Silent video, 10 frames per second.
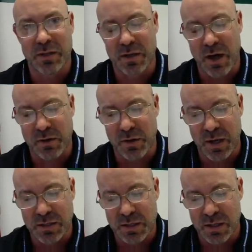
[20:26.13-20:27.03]

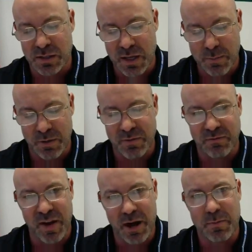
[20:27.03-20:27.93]
congregate type of
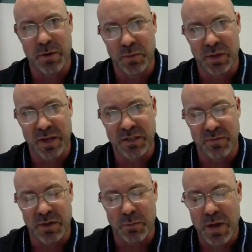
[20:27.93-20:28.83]
environment with lots
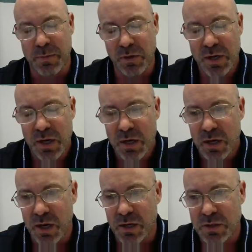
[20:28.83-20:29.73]
of other people.
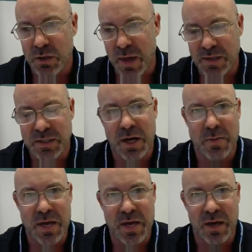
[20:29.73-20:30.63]
So that's going
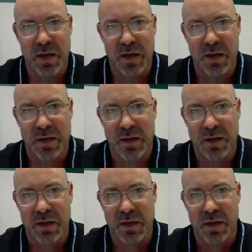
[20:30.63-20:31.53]
to be a
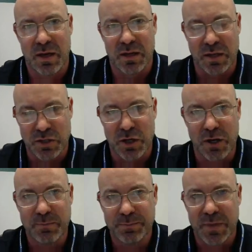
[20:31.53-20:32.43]

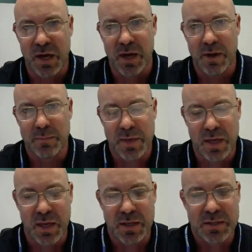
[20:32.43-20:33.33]
concern.
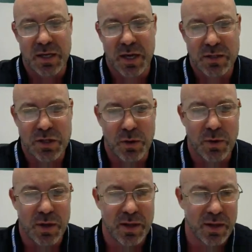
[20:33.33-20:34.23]

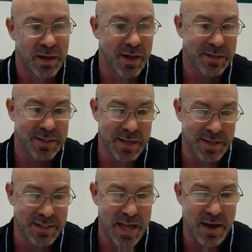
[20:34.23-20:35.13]
So
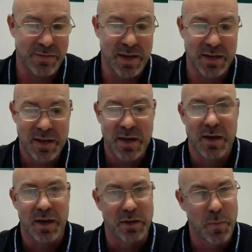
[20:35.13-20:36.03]
staffing,
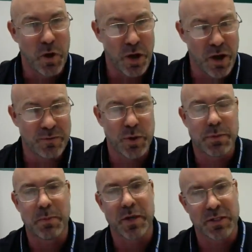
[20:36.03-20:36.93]
a little more law
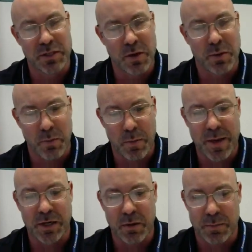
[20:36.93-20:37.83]
enforcement presence, though, and more
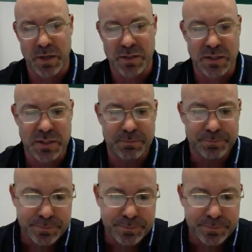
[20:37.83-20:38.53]
medical presence.